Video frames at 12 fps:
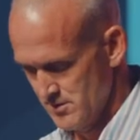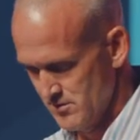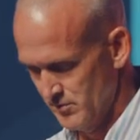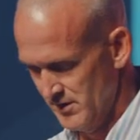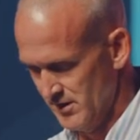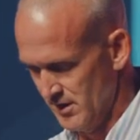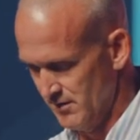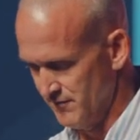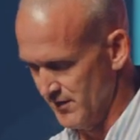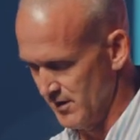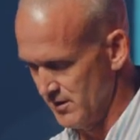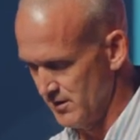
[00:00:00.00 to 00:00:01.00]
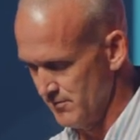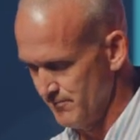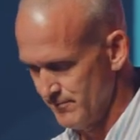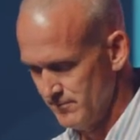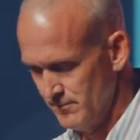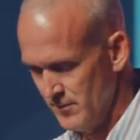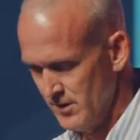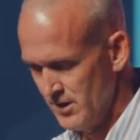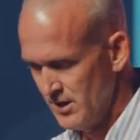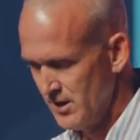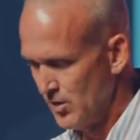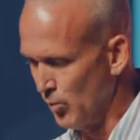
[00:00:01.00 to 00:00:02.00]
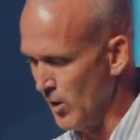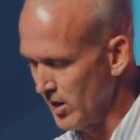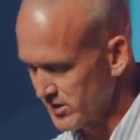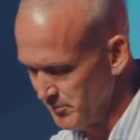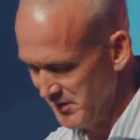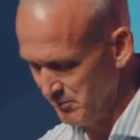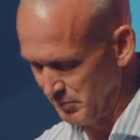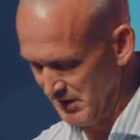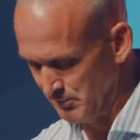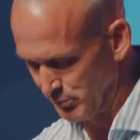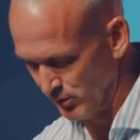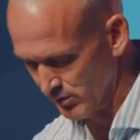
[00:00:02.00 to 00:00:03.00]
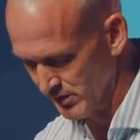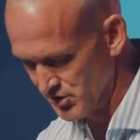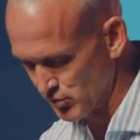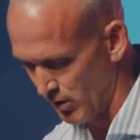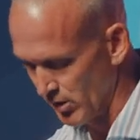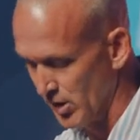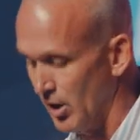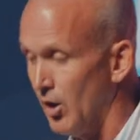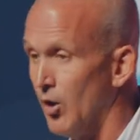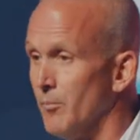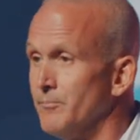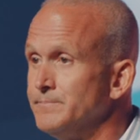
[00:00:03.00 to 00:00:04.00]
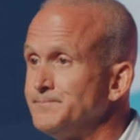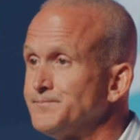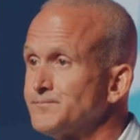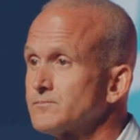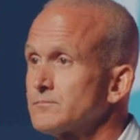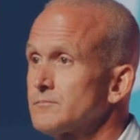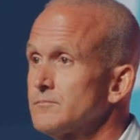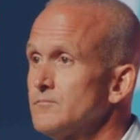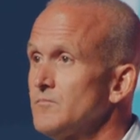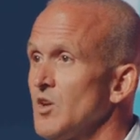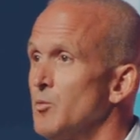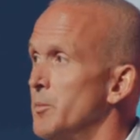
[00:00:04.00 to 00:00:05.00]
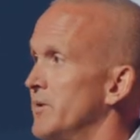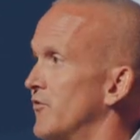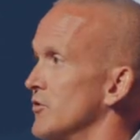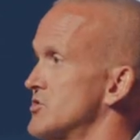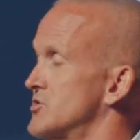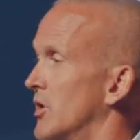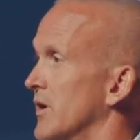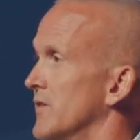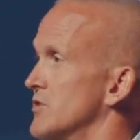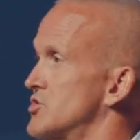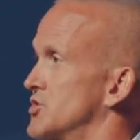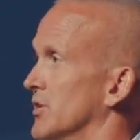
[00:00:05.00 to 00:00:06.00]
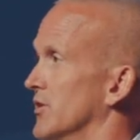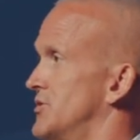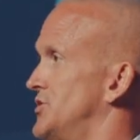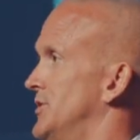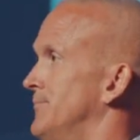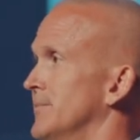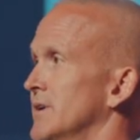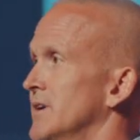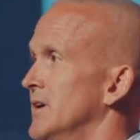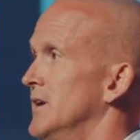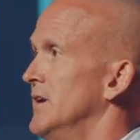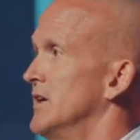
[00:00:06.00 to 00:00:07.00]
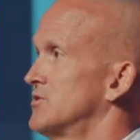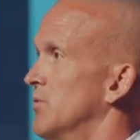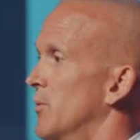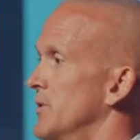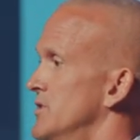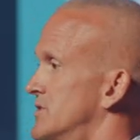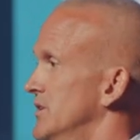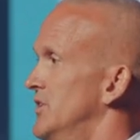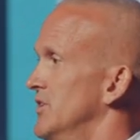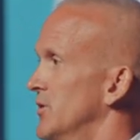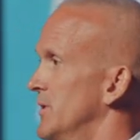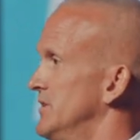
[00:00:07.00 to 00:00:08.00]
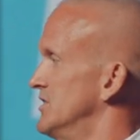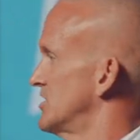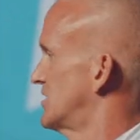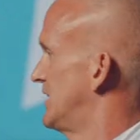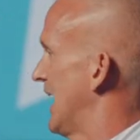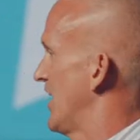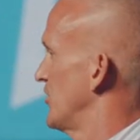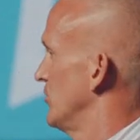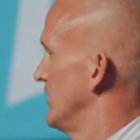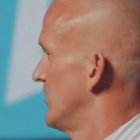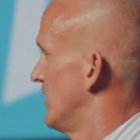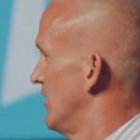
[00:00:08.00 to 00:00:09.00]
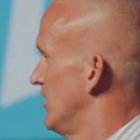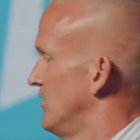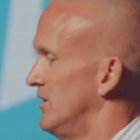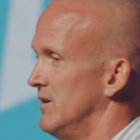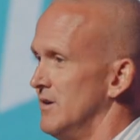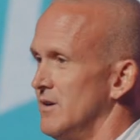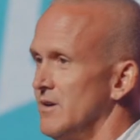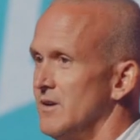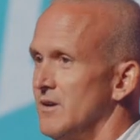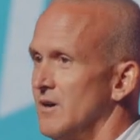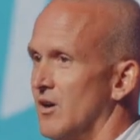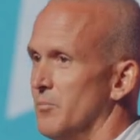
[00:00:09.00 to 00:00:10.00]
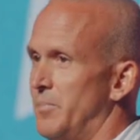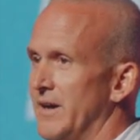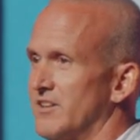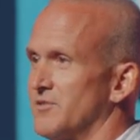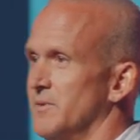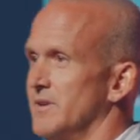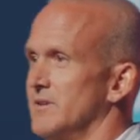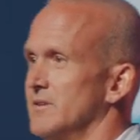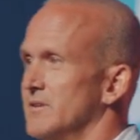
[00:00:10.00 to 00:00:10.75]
We love welcoming people into our home. When we first started this church, it's what we used to do. We just gather in our basement